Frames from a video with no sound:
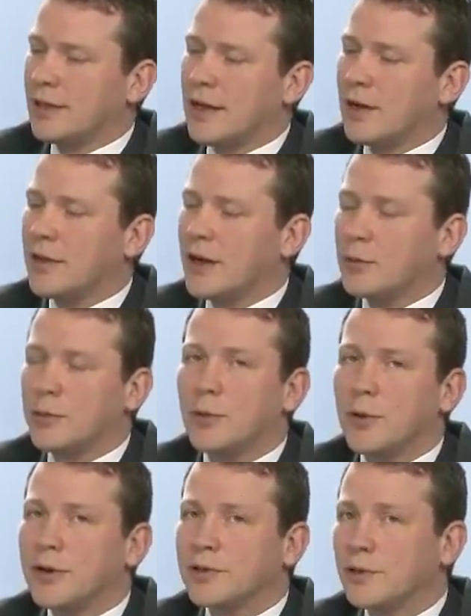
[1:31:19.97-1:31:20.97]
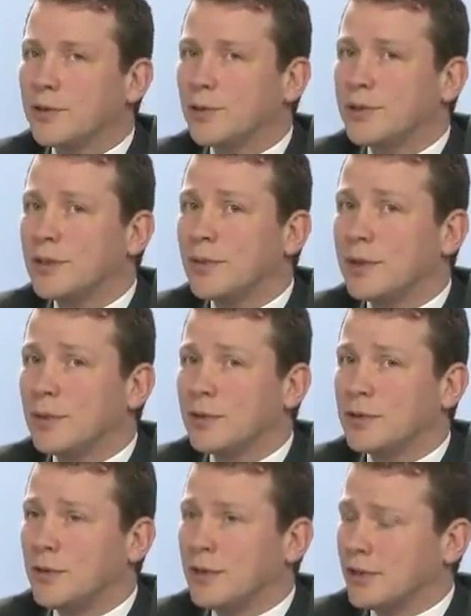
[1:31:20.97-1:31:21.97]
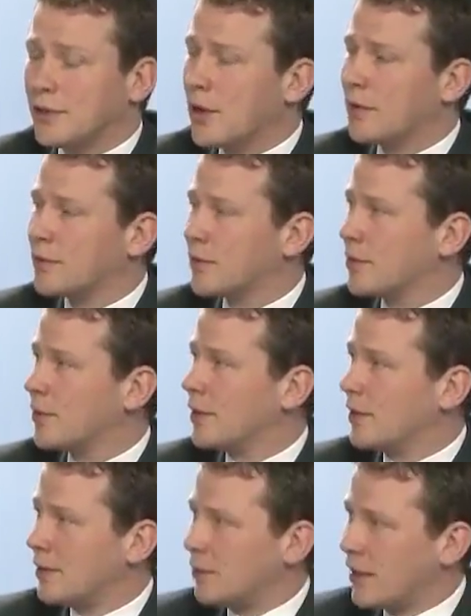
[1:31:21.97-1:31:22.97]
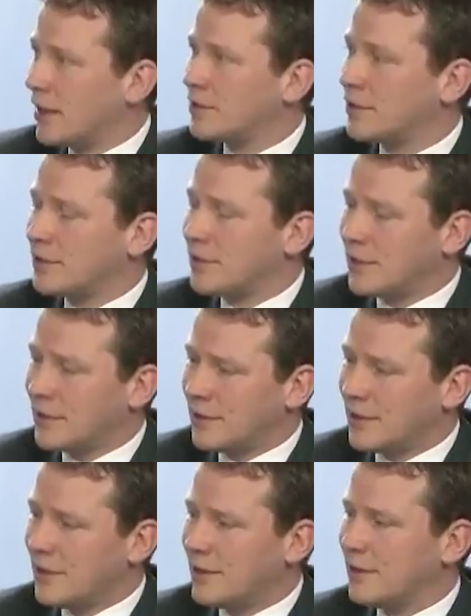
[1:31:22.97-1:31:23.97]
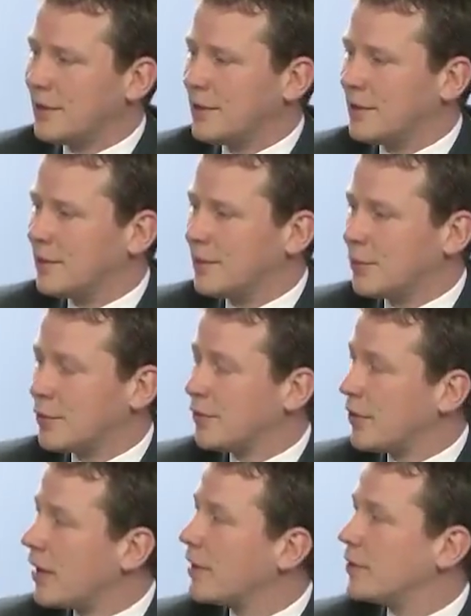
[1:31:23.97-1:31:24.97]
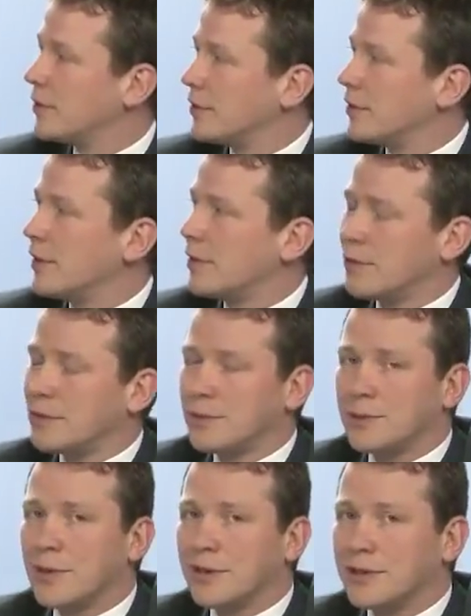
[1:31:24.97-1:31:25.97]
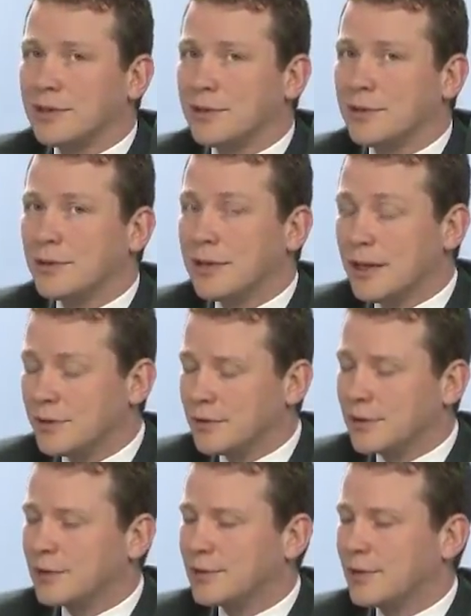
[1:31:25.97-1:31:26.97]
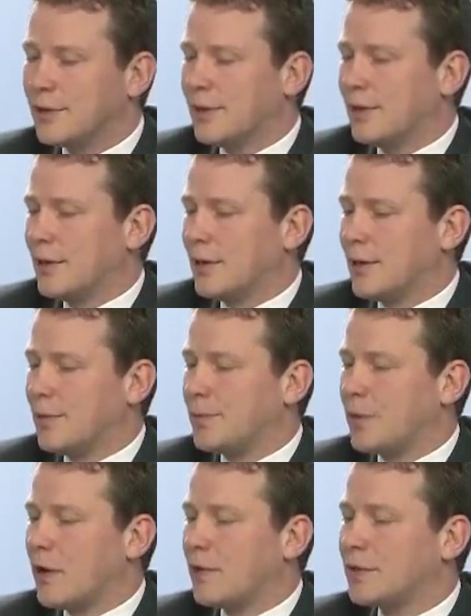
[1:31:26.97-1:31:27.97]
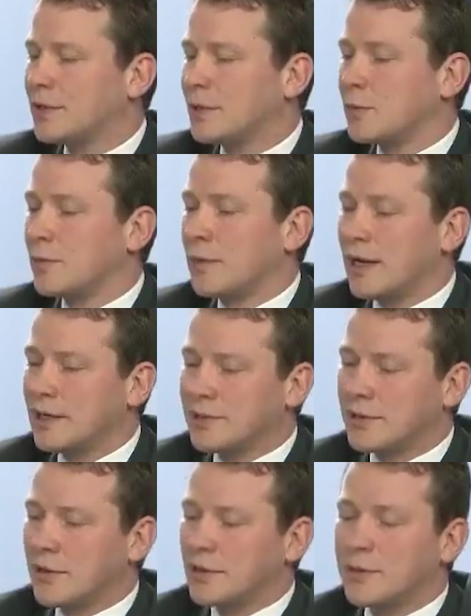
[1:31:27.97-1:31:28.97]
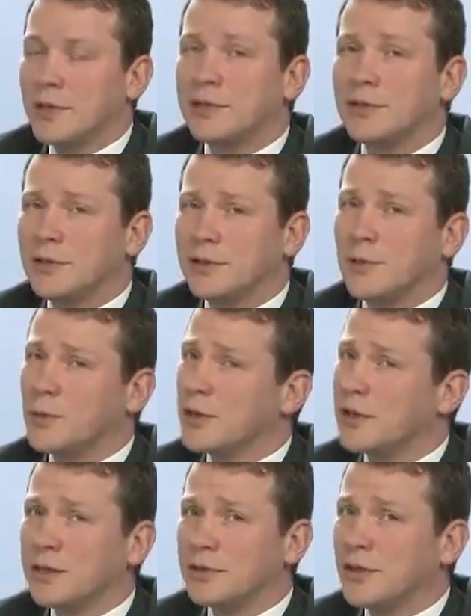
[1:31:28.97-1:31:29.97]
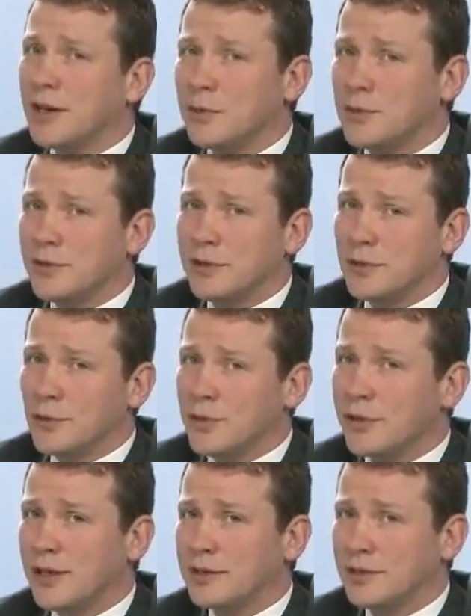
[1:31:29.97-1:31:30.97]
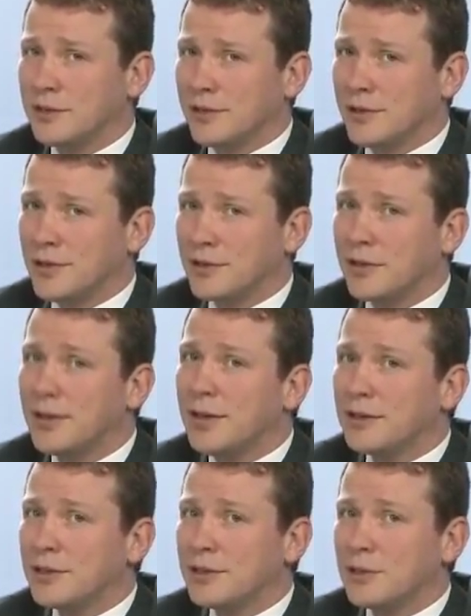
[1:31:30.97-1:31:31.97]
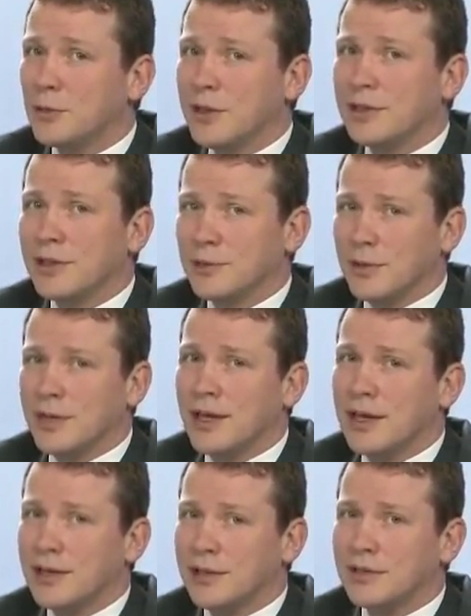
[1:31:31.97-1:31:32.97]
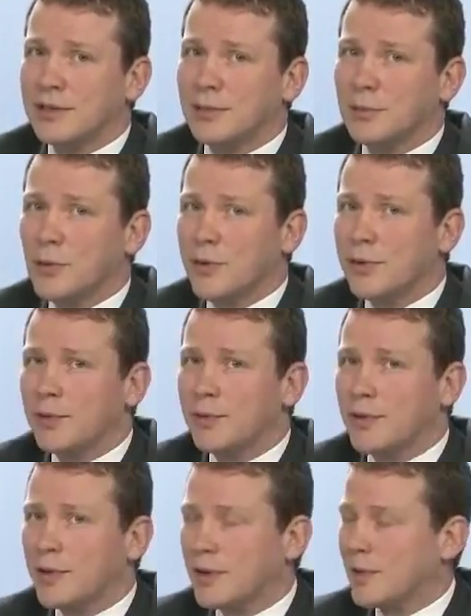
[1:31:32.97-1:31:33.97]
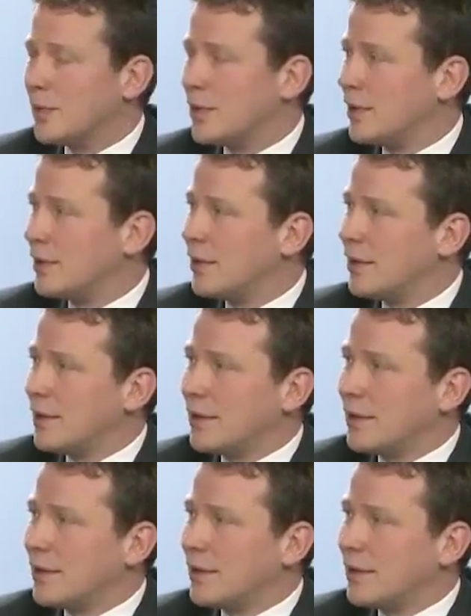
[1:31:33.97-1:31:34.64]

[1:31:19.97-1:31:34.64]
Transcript: how that will work. So it'll be something between the law firm and the patient and the provider with respect to interest. Obviously, as Darcy mentioned earlier, we're going to try to move these tort cases along just as quickly as we can, because these poor people are going to be